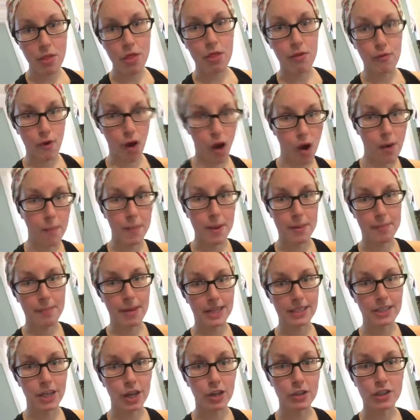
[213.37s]
throw them in
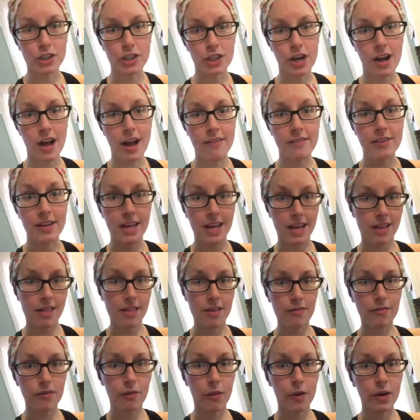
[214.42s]
my toaster oven in
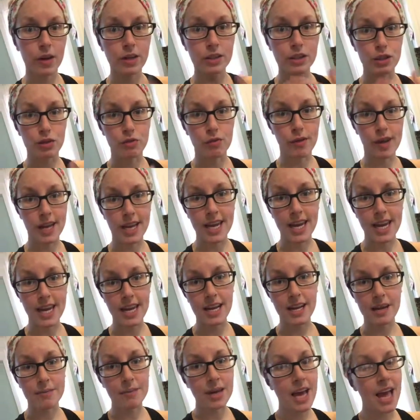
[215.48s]
the foil to
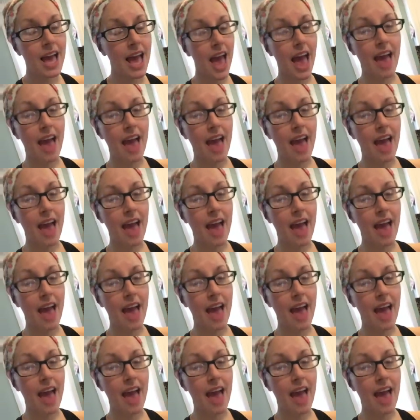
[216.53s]
reheat them,